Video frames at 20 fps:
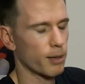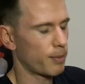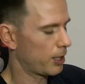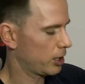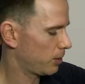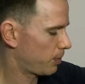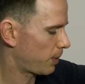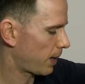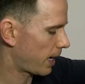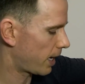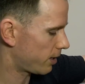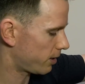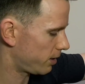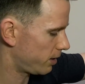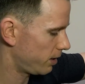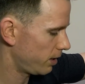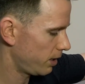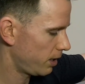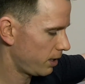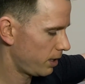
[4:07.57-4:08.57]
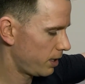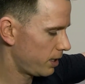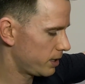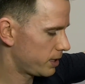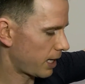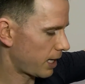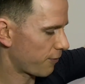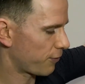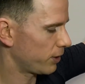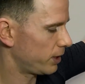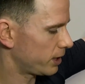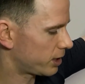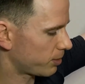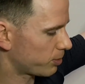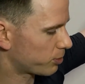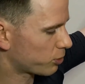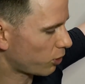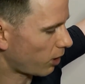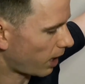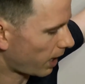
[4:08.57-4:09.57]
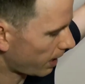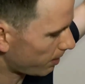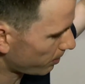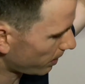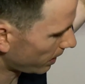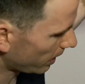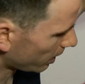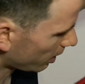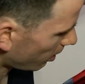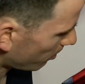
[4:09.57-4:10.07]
about the pattern, definitely subscribe and